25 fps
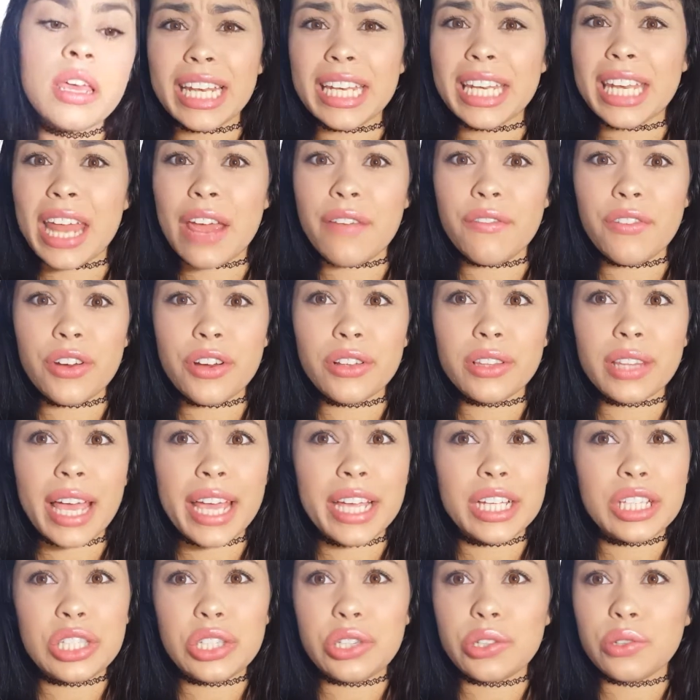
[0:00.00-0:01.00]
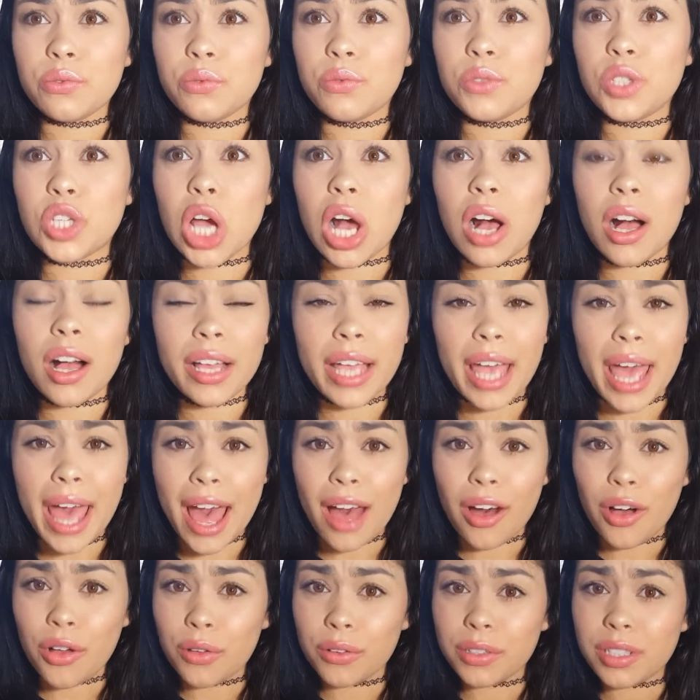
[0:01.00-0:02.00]
I never like to dog
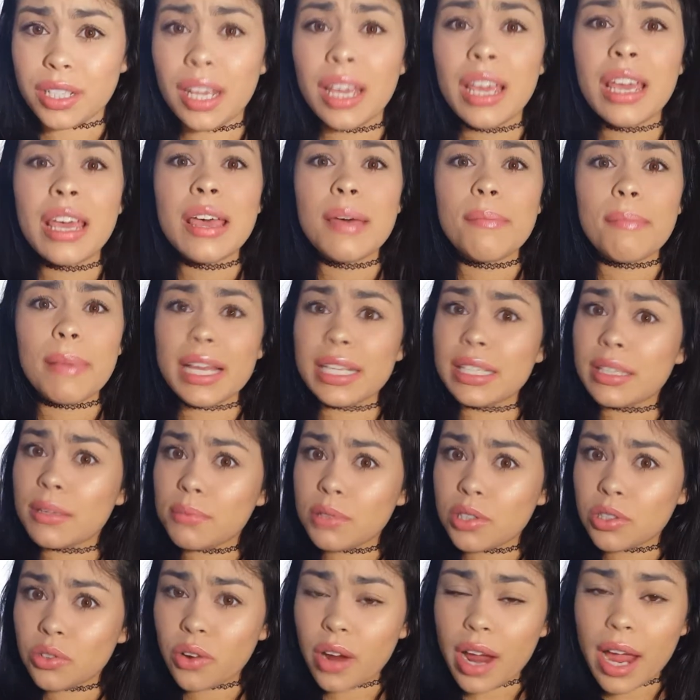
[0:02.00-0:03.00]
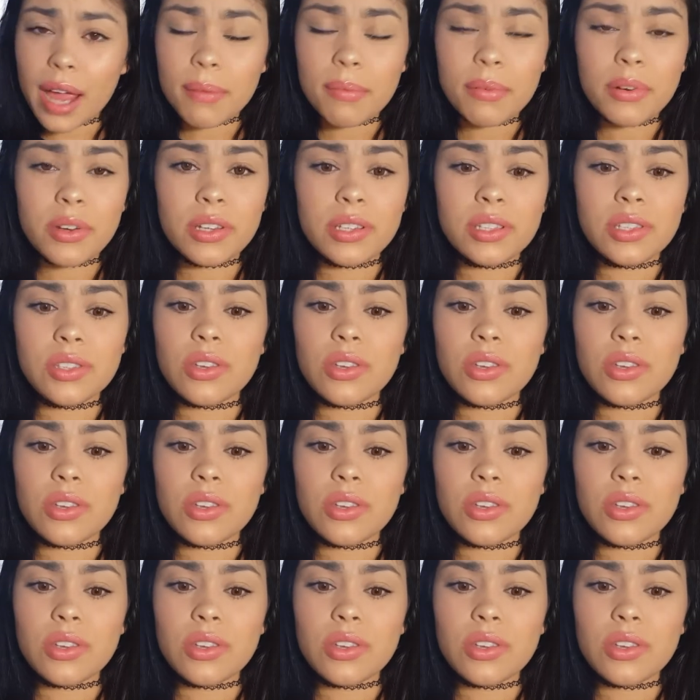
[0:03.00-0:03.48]
out my subscribers.